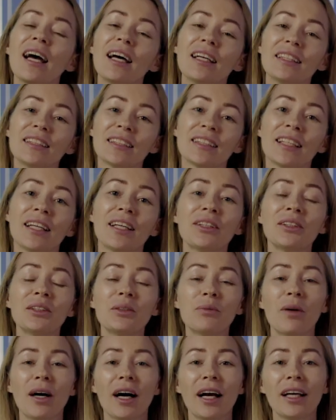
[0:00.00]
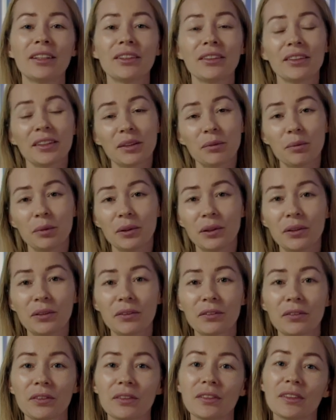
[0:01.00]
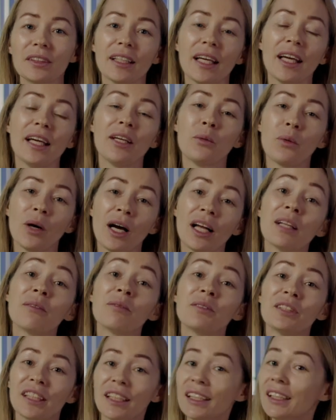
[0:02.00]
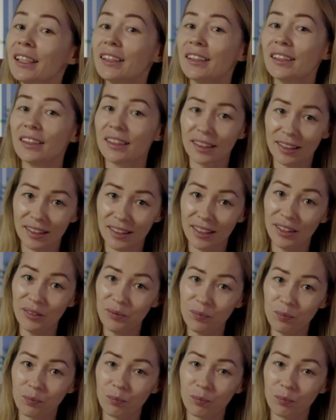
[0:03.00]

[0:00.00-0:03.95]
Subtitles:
and say goodbye to this beautiful day while I'm drinking this tea.